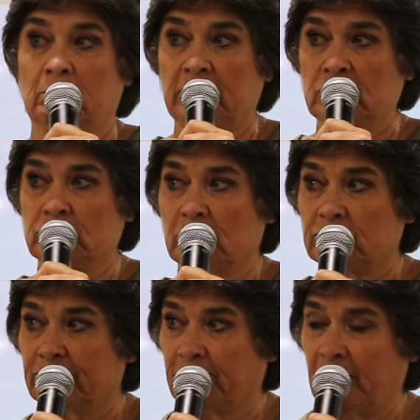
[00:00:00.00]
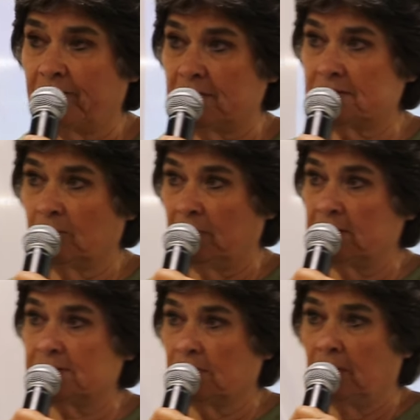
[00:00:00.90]
be in charge of having
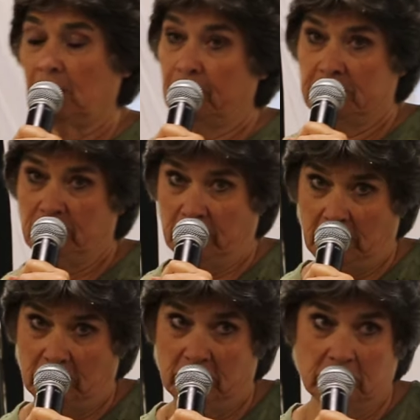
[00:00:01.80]
somebody sign up to bring